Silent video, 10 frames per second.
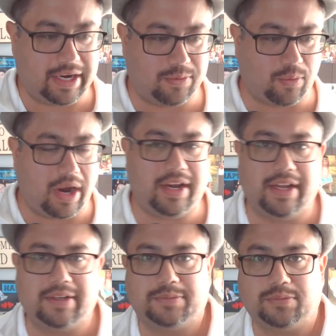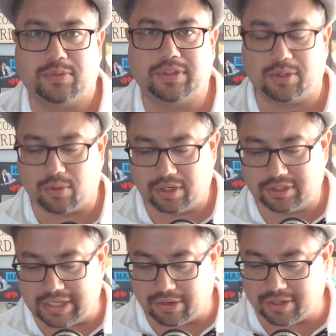and waiting when the Lord
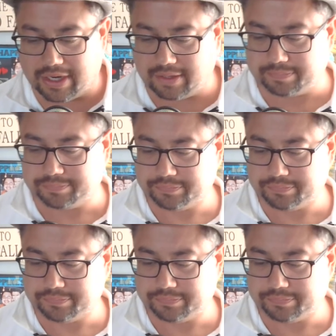shall come?